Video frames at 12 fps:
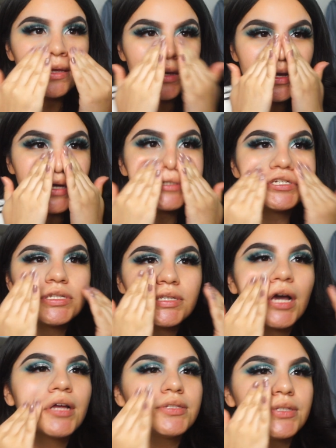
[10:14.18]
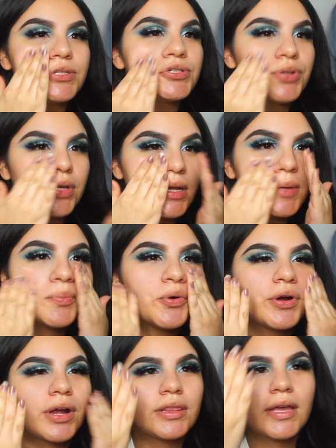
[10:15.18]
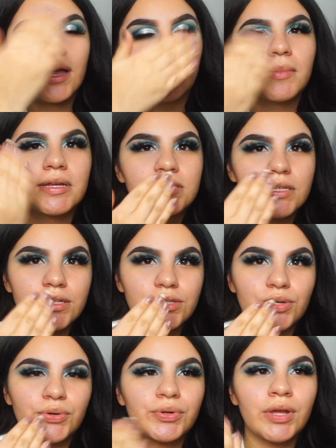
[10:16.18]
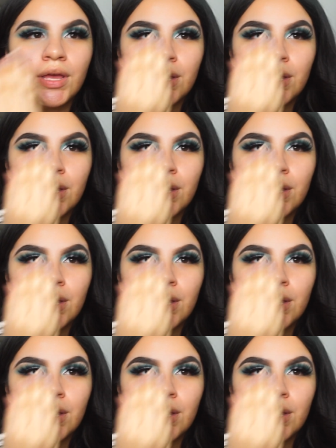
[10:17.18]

I just concentrated more like on my T-zone.